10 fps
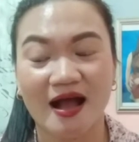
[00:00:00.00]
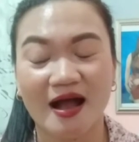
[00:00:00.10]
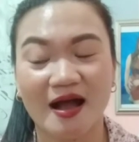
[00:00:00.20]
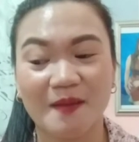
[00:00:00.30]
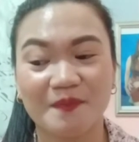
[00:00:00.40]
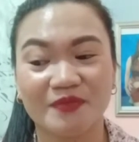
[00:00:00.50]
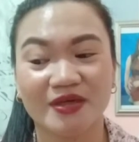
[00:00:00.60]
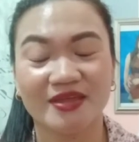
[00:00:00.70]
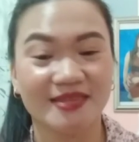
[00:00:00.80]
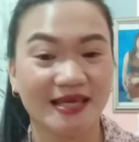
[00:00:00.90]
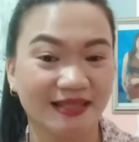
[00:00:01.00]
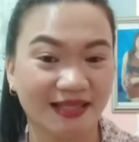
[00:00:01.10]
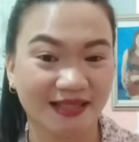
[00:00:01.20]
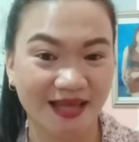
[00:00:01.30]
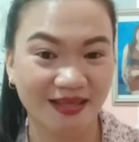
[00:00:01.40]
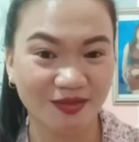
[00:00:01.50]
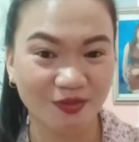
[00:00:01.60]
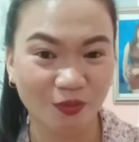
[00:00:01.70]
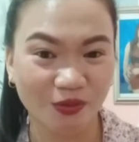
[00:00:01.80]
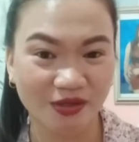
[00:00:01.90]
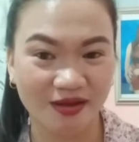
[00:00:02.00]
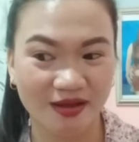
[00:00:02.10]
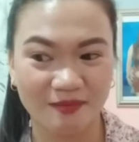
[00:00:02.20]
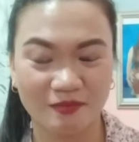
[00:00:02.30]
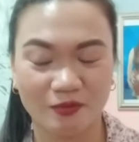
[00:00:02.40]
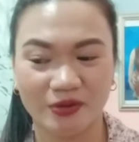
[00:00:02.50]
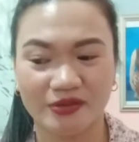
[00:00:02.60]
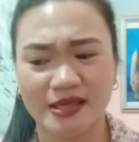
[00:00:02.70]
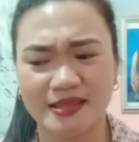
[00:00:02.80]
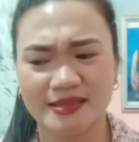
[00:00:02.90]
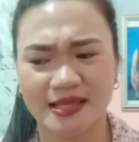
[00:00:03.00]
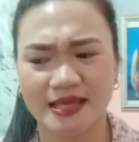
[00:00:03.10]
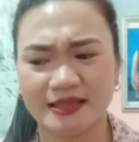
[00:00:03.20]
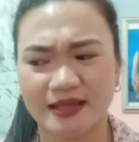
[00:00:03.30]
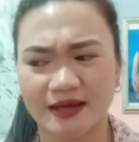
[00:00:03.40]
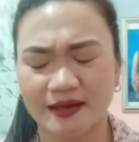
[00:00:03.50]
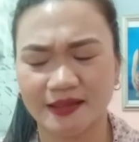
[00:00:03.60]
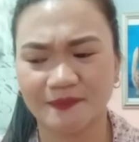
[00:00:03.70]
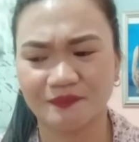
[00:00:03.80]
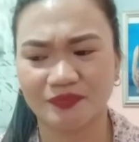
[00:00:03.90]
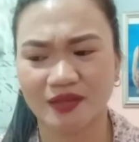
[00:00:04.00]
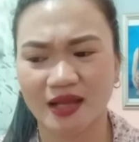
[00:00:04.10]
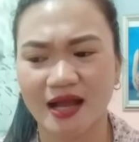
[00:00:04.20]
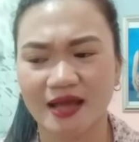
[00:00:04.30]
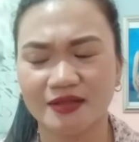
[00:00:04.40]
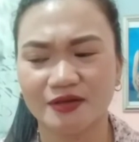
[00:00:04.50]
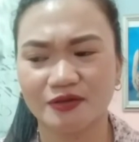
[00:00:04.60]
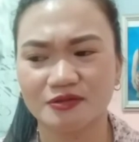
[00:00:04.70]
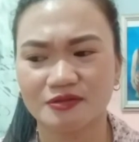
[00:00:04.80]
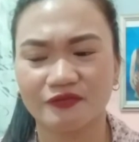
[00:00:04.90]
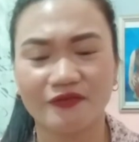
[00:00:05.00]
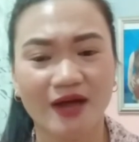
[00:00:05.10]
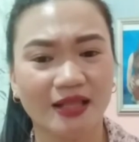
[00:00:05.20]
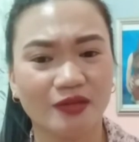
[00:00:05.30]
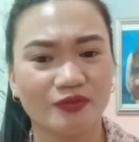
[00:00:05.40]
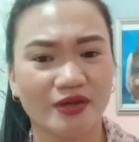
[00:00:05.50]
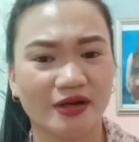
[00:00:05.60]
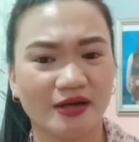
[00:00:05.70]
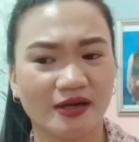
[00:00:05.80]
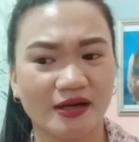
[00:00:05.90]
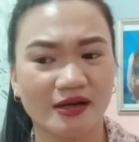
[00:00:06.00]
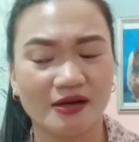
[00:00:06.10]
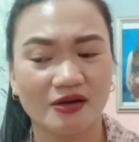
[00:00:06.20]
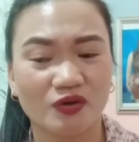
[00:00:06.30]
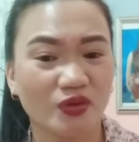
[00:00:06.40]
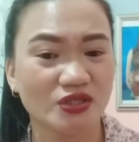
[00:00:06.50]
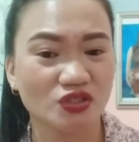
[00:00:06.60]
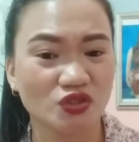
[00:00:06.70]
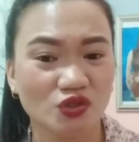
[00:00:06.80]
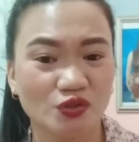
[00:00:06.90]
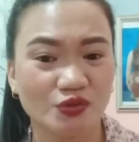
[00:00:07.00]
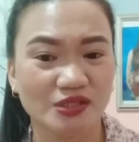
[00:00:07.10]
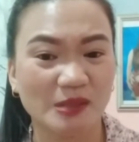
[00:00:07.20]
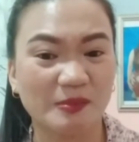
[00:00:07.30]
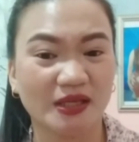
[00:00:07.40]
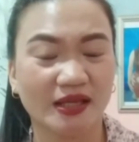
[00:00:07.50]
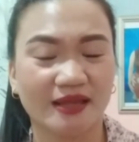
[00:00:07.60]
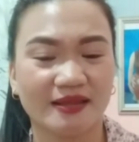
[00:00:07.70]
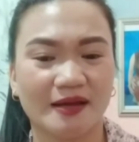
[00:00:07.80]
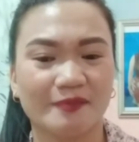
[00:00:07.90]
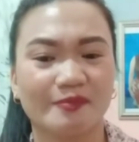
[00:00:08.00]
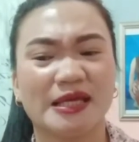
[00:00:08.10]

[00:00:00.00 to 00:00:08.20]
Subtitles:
they think that I ignore them, or they think that I don't value their question or something like that.